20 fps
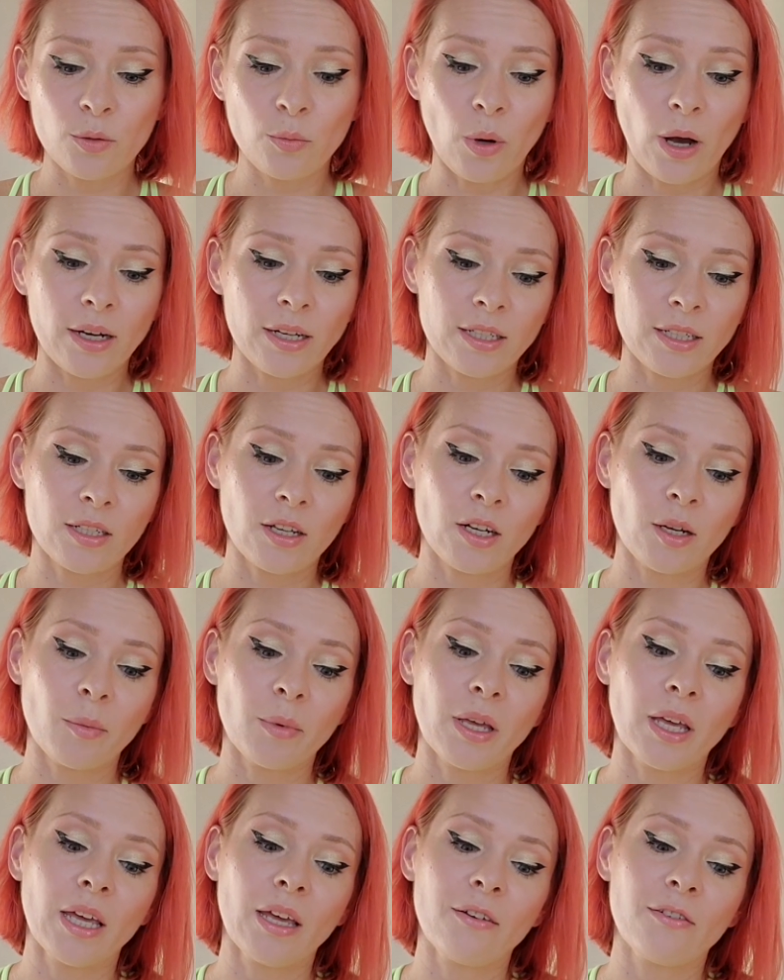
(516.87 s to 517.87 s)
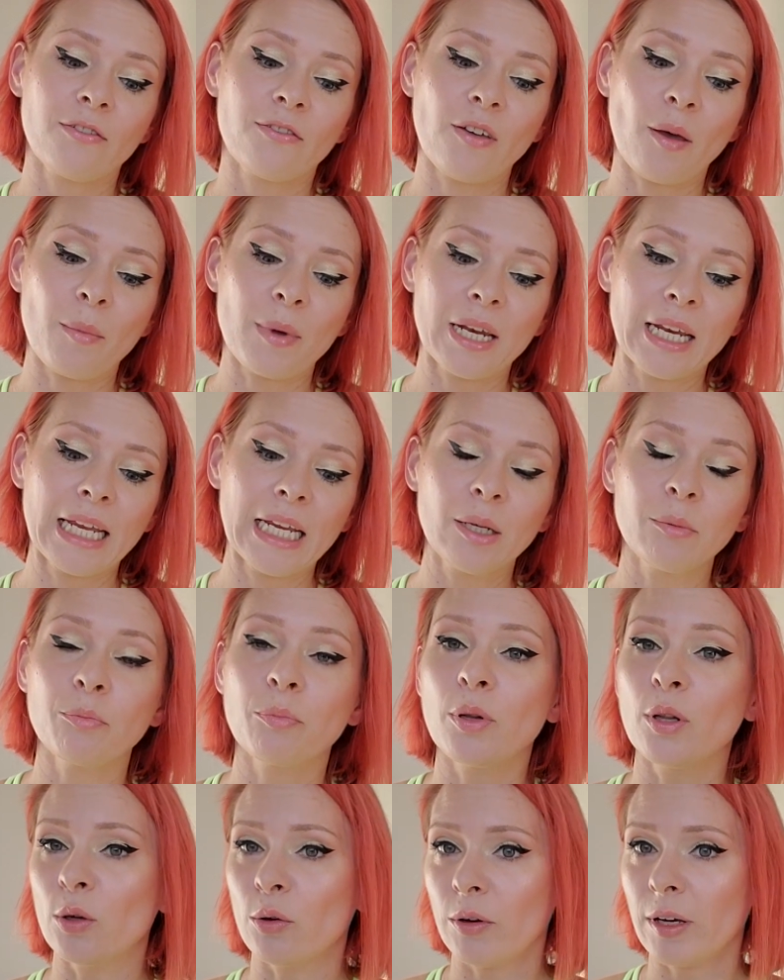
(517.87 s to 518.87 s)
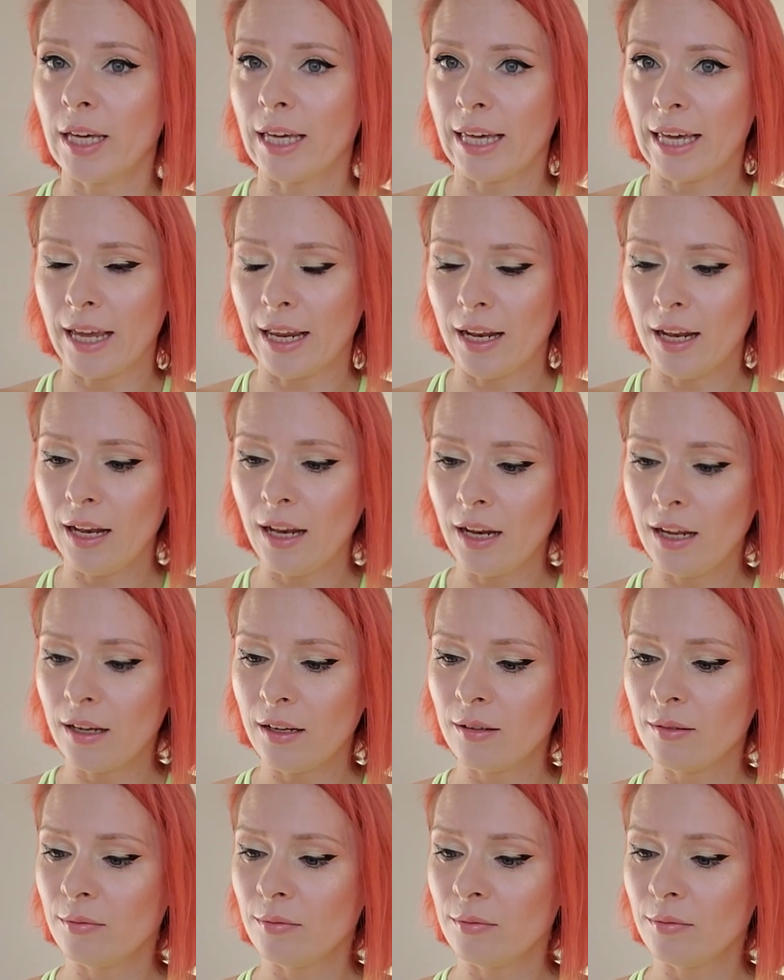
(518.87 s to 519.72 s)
one is going to be Féminine Pluriel.